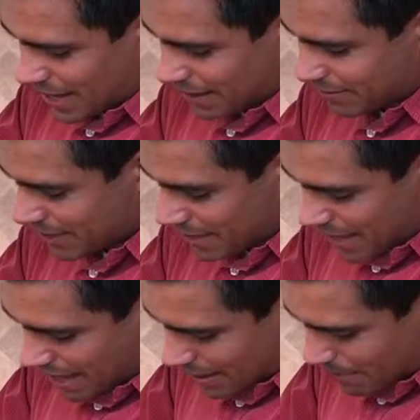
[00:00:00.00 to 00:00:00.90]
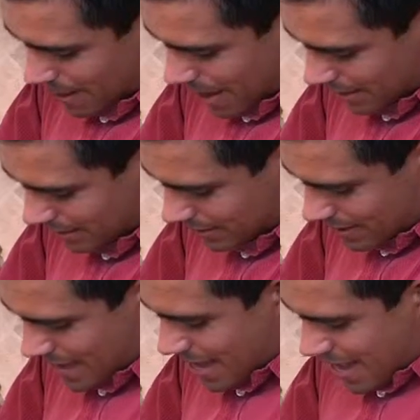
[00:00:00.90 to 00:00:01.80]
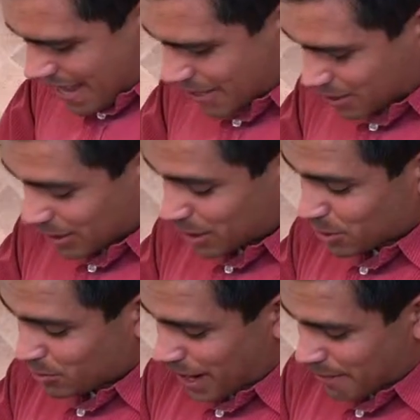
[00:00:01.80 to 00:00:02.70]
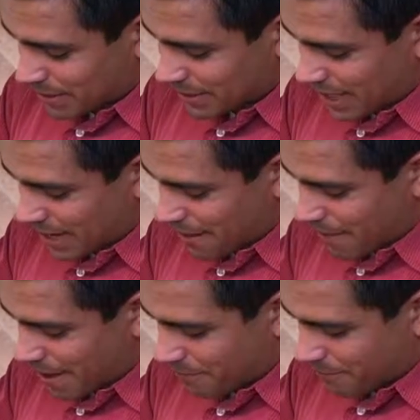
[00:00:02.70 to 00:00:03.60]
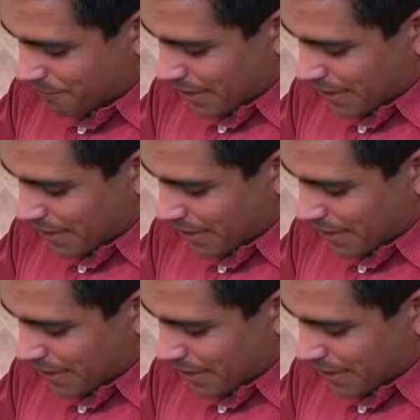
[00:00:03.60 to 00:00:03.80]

I've seen that in the past. And so this is what I'm excited about.